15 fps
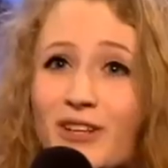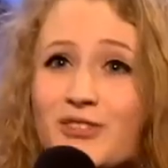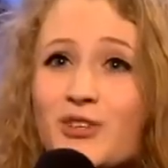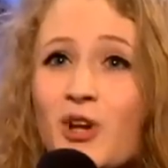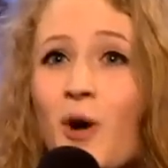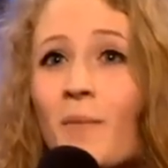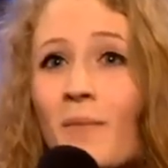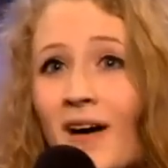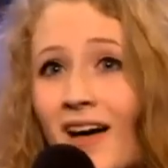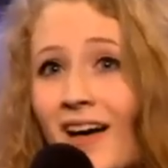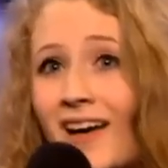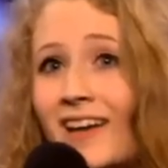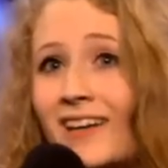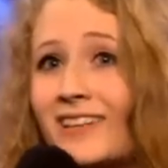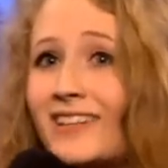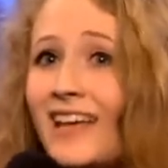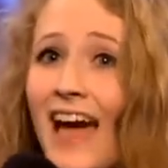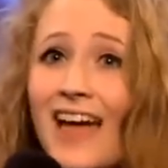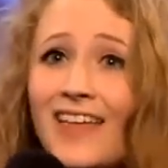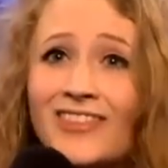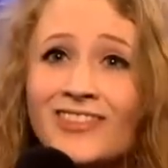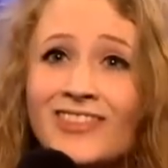you don't mind
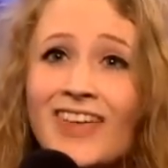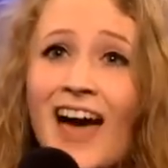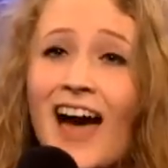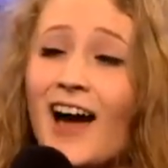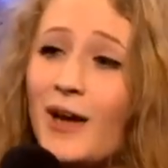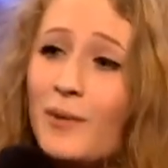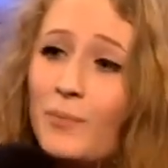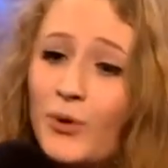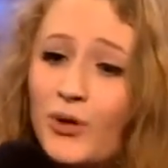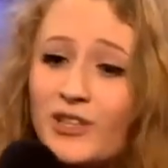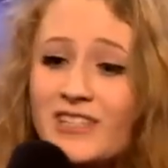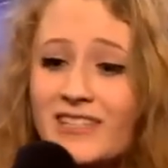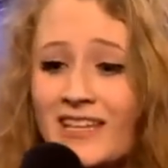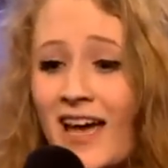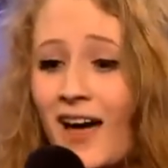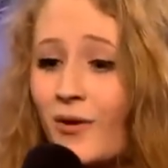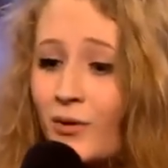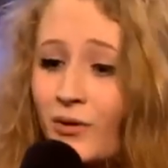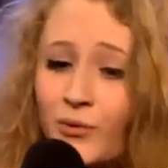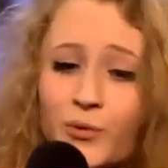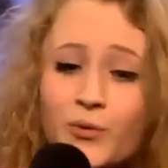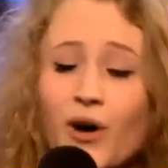that I put down
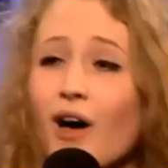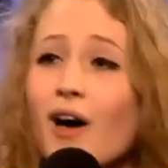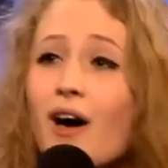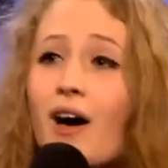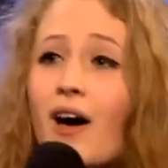your words.